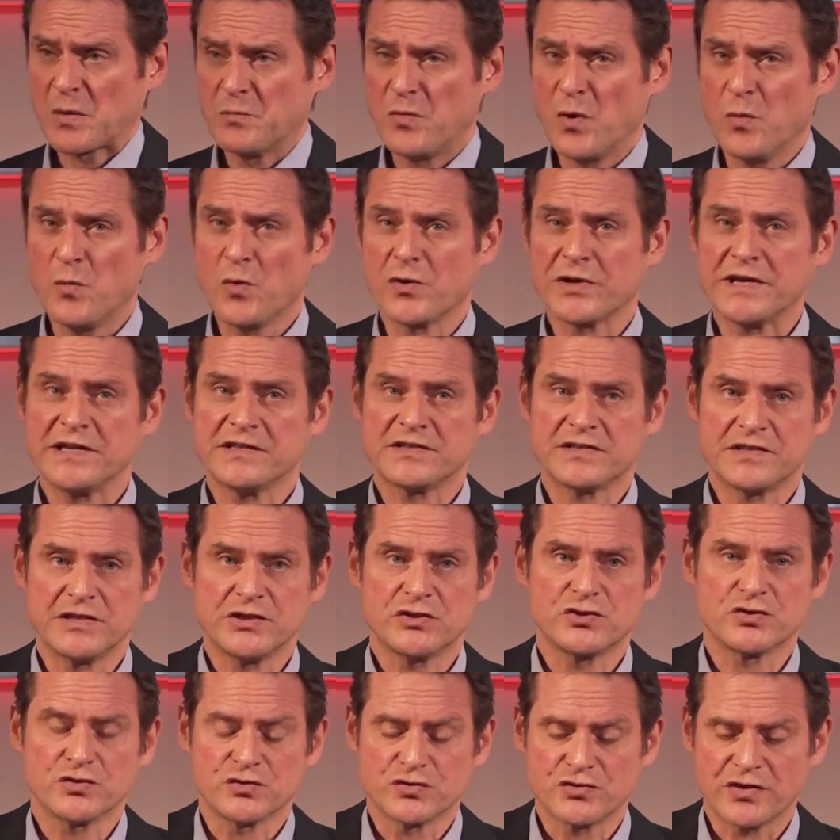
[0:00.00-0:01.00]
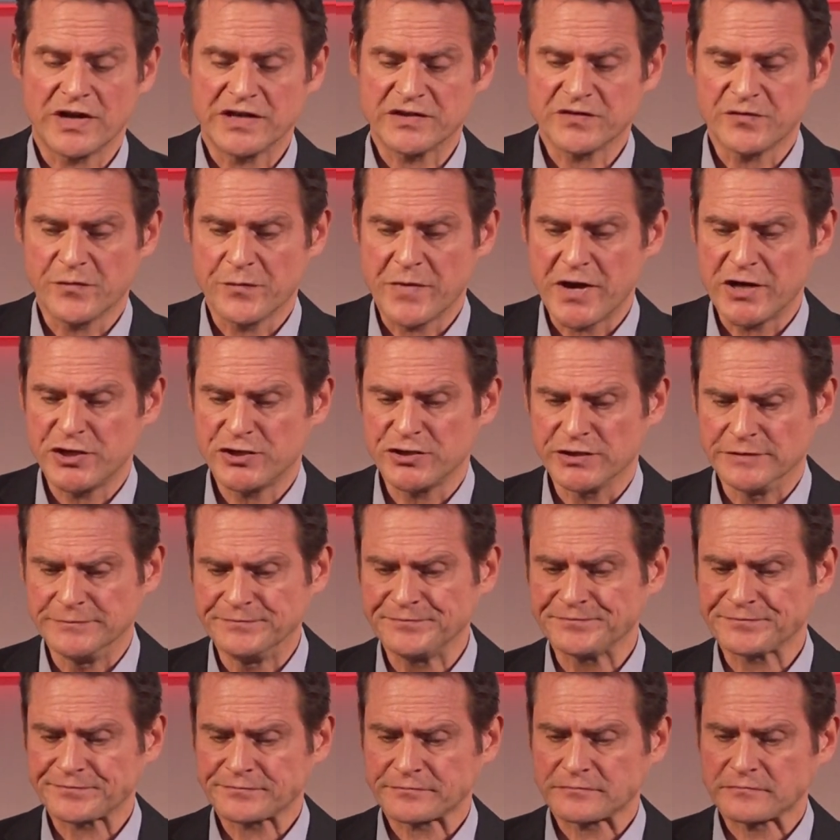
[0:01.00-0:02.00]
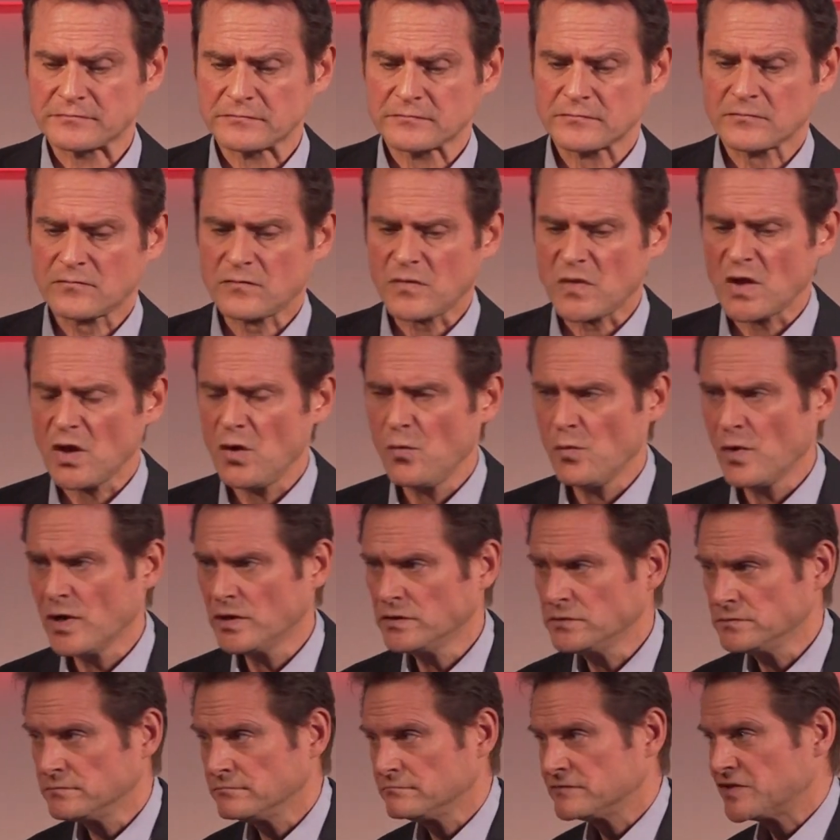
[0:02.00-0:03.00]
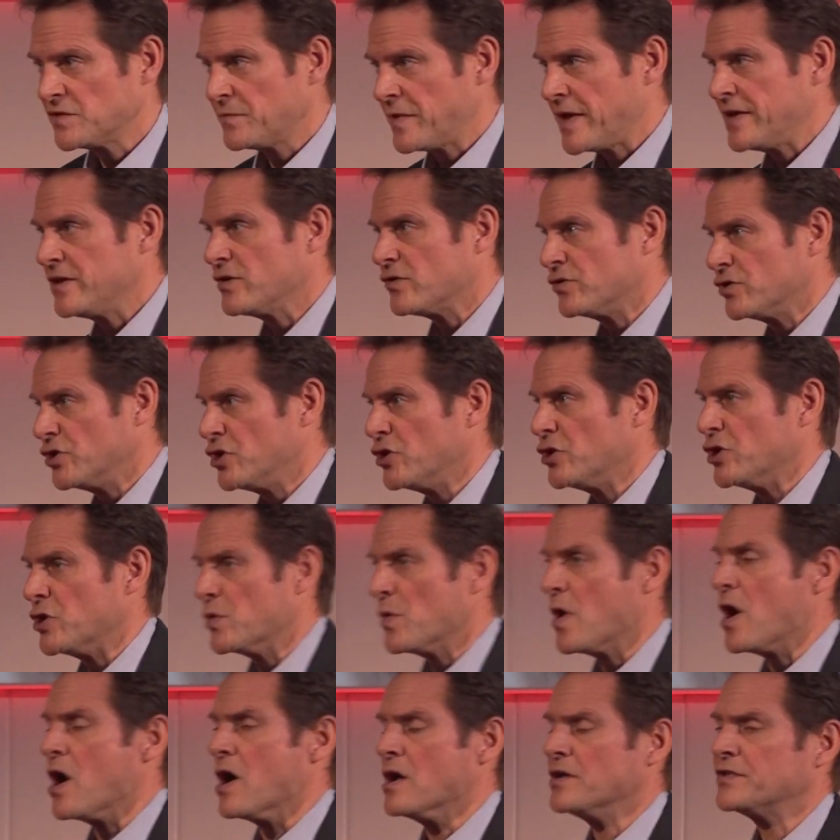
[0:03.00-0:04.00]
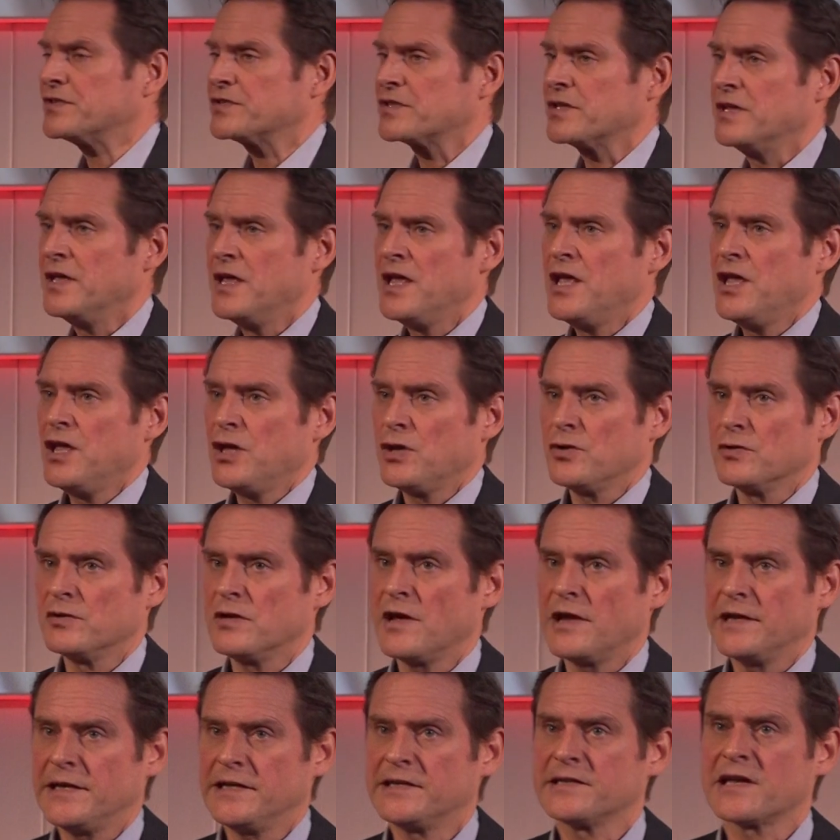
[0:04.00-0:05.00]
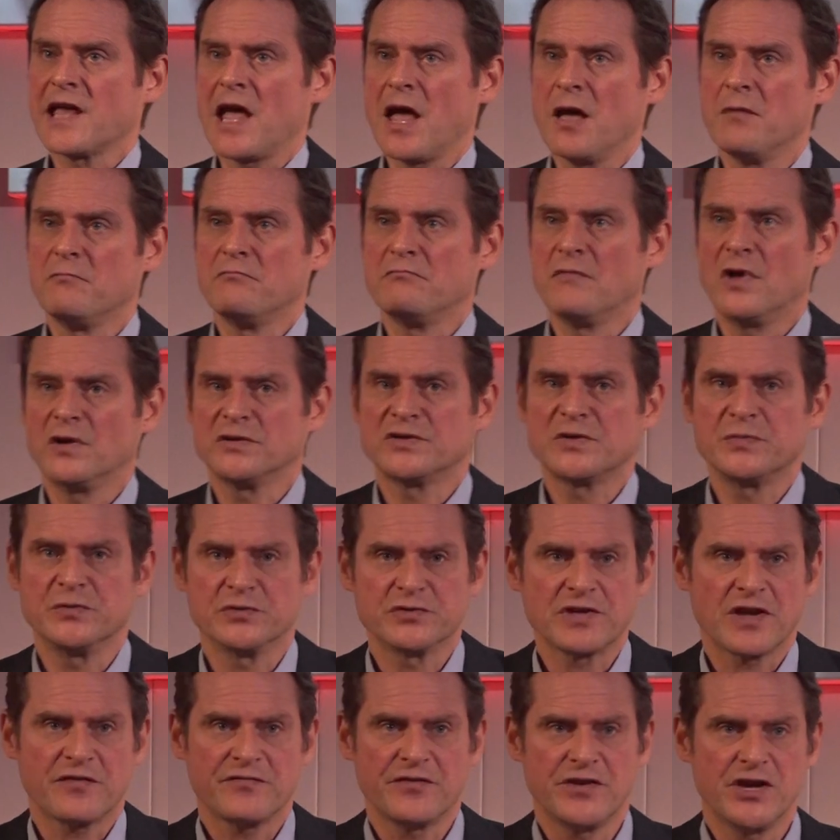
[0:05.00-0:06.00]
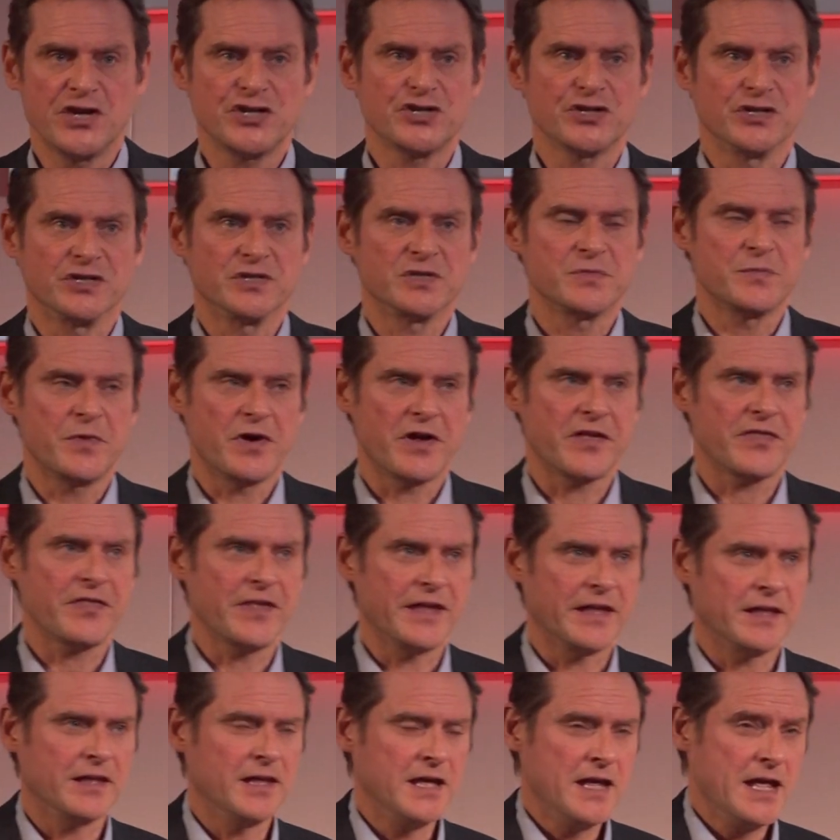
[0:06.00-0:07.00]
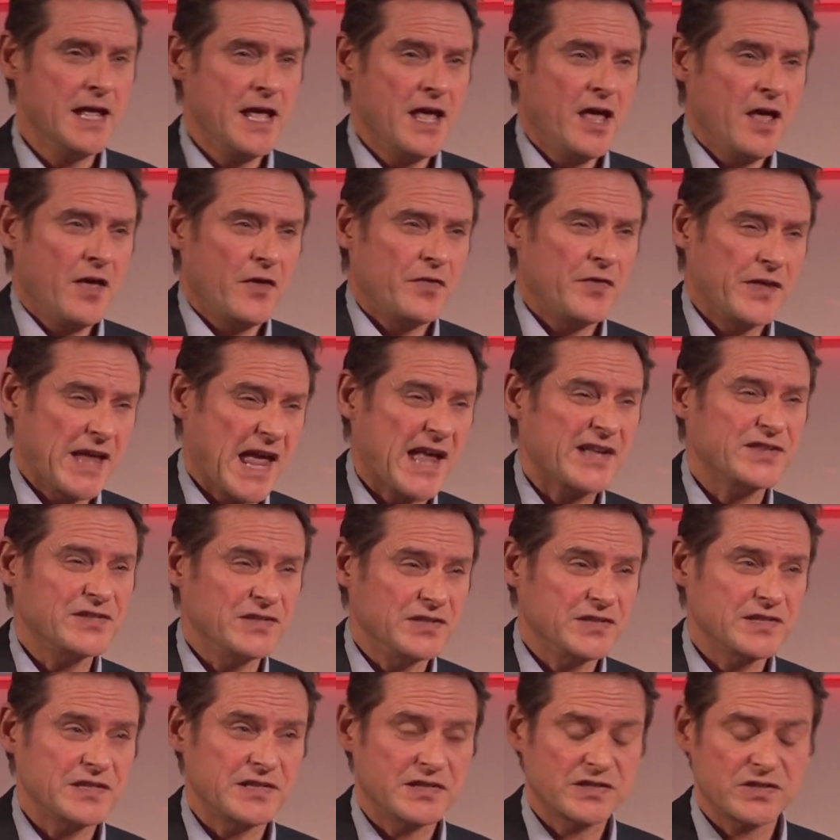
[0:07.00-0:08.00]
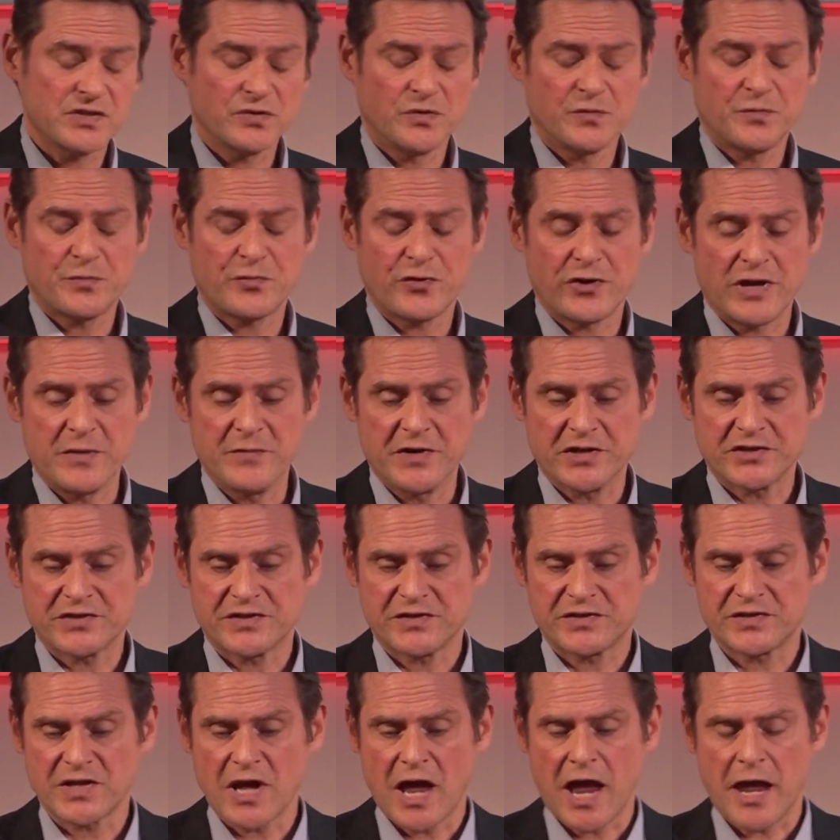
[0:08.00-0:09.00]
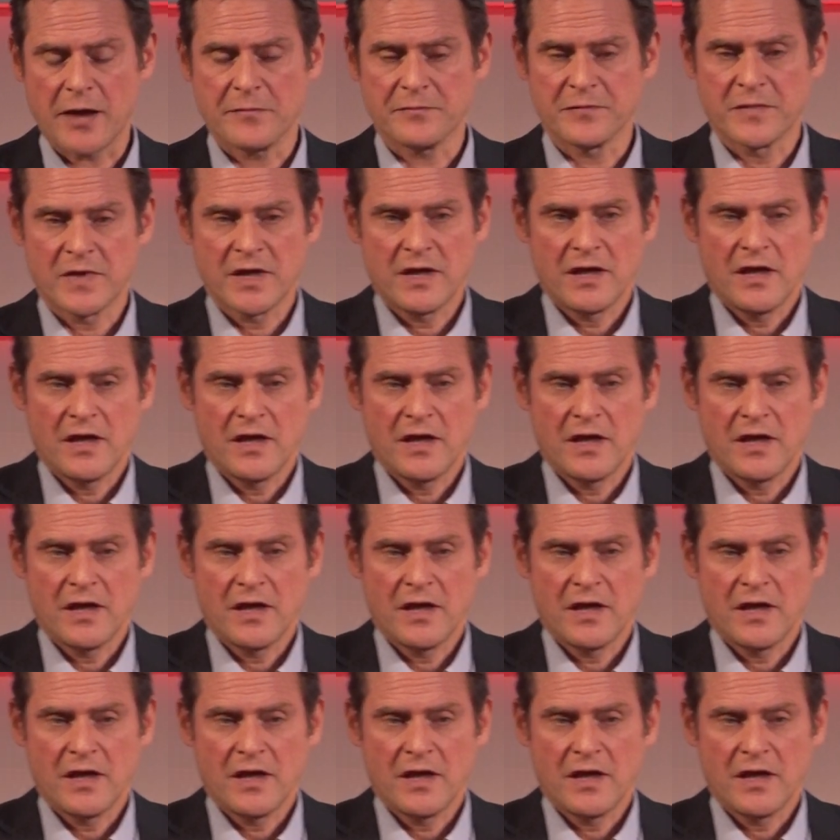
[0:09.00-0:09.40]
But what is digital transformation? Well, depending on who you ask, you're likely to get multiple definitions, but I think the essence is still pretty much the same.